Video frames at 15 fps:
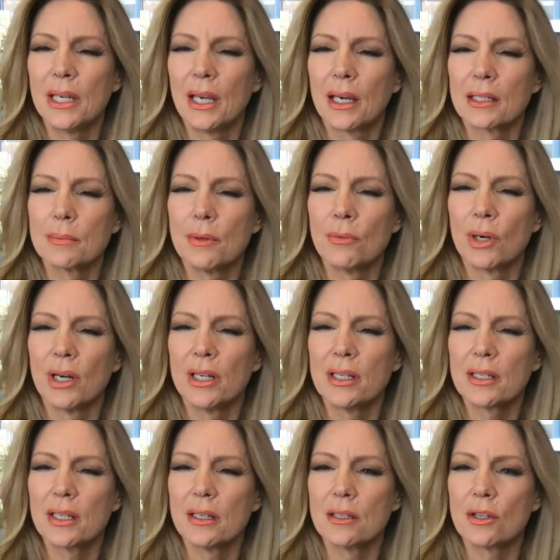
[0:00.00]
asked me,
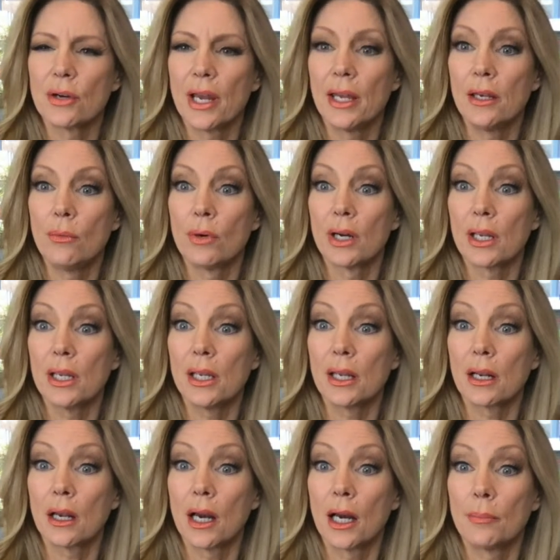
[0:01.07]
Rhonda said, is there anywhere I can get
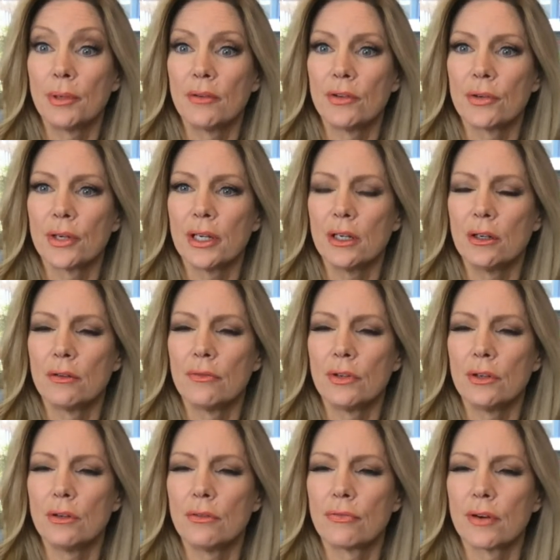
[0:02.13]
a copy of your
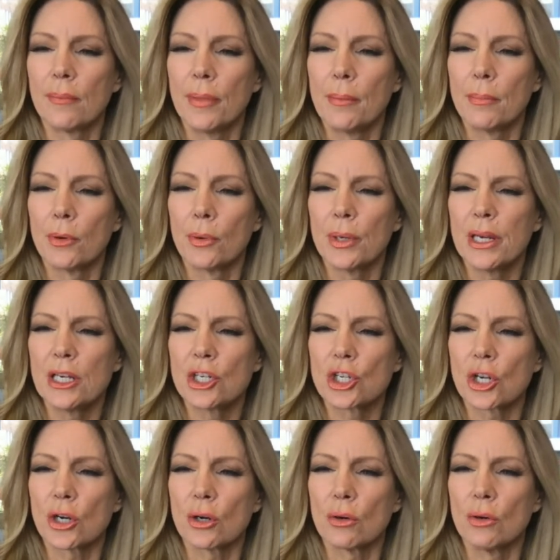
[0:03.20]
interview from the Marie
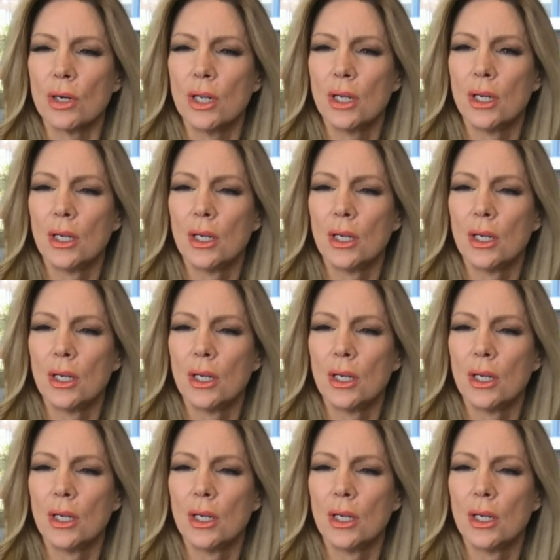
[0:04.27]
Show?